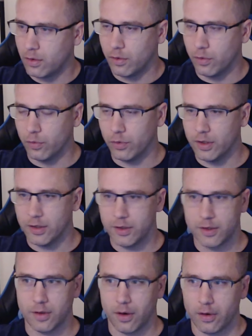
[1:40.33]
we
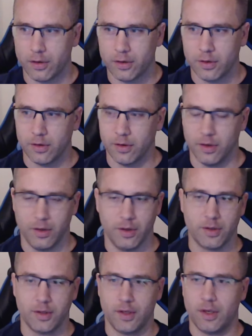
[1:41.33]
start,
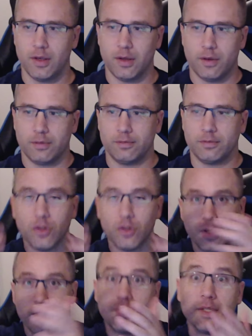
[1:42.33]
it's like you get
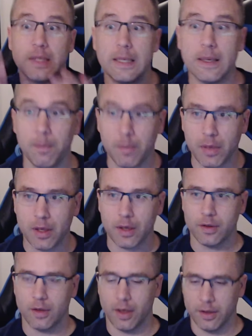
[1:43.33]
to see
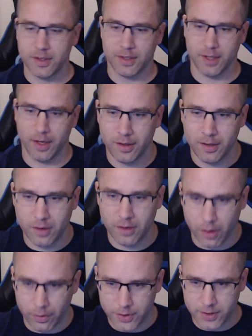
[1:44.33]
me instead
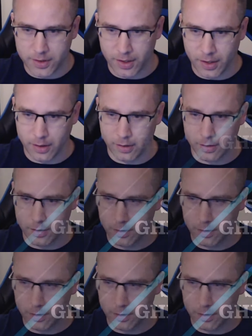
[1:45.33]
of seeing